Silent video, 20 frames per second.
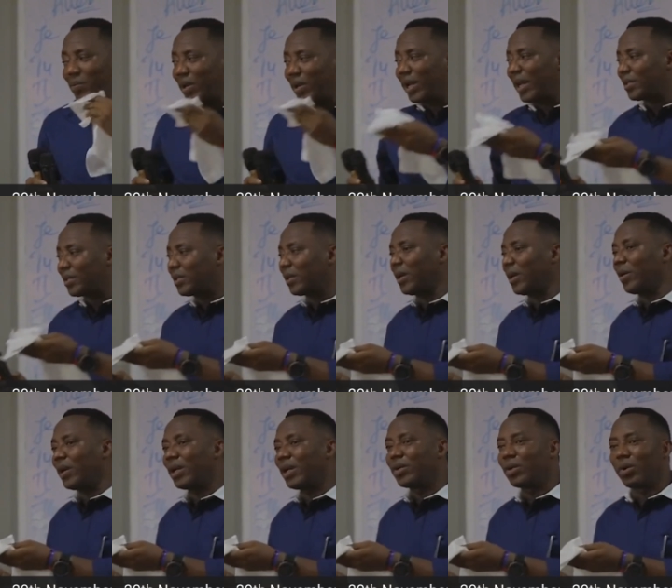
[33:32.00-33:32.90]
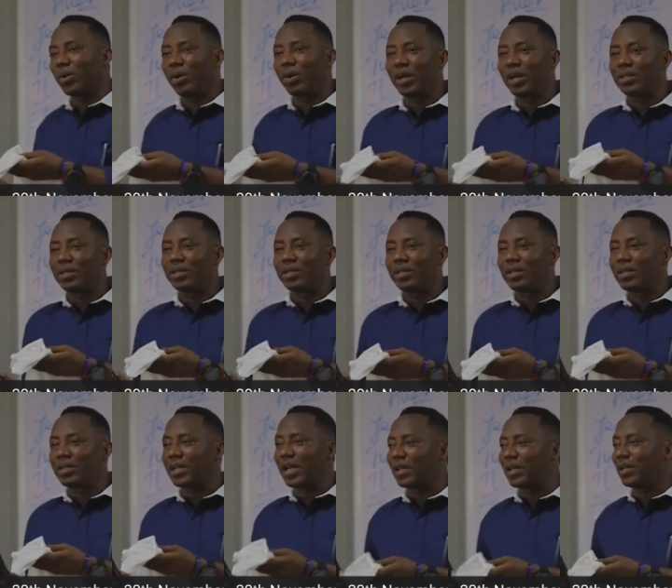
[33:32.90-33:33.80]
one last thing I wanted to correct is
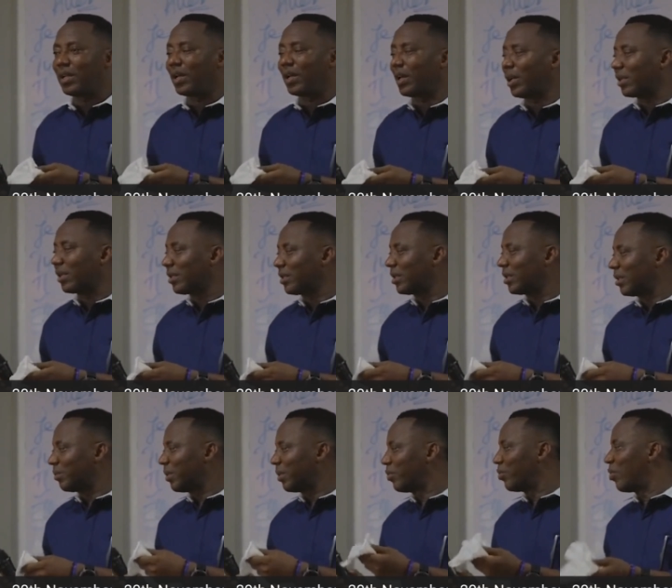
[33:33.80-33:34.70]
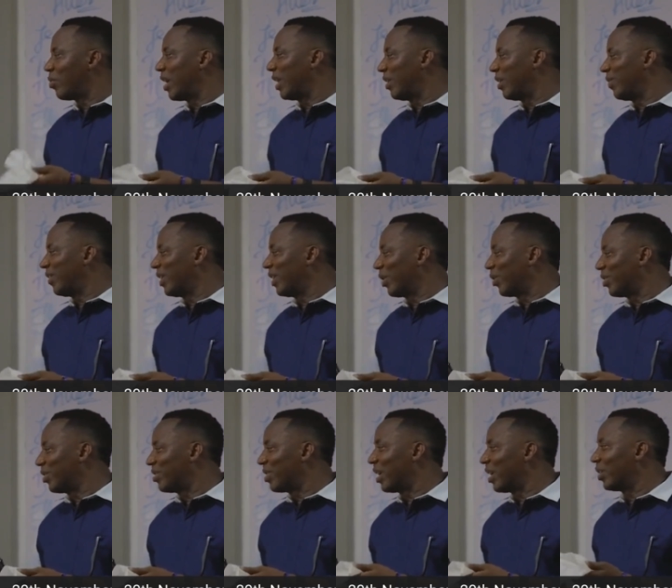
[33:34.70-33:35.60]
this idea that the people who are leaving the
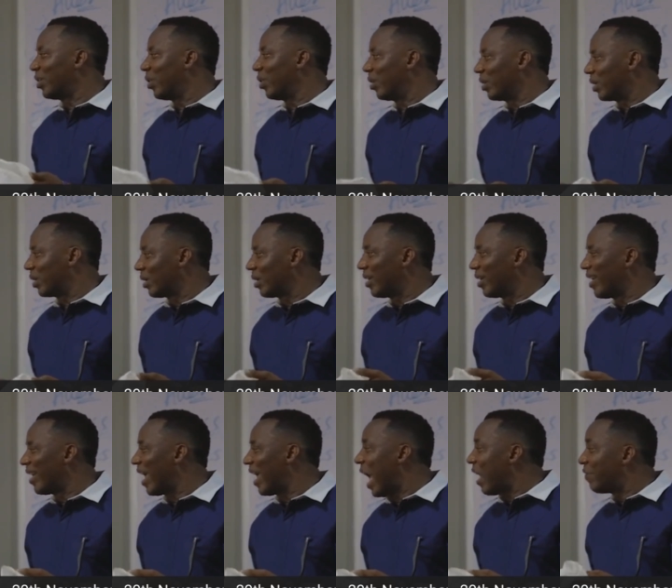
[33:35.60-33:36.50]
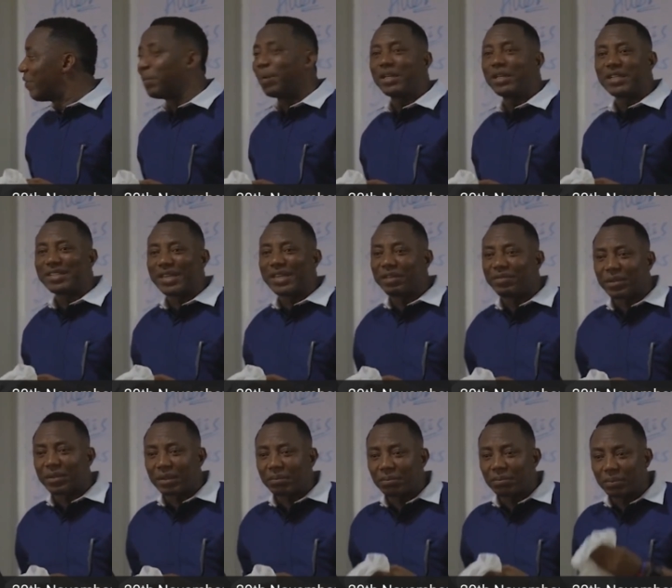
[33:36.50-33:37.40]
country are young. Everybody's
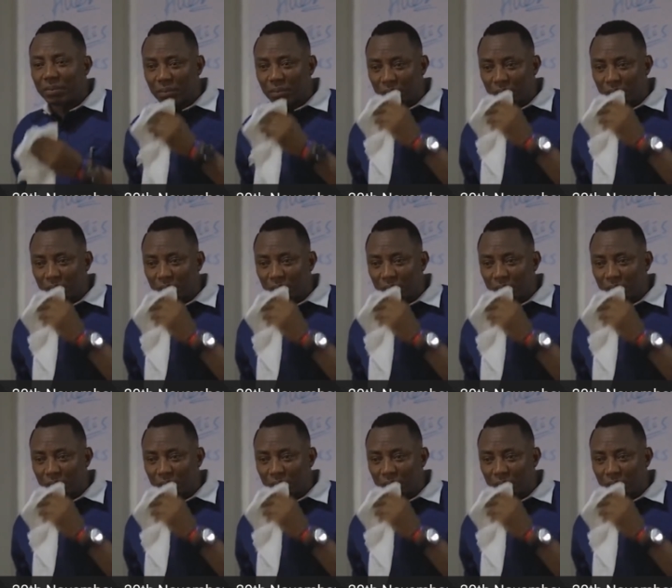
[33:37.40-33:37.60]
leaving.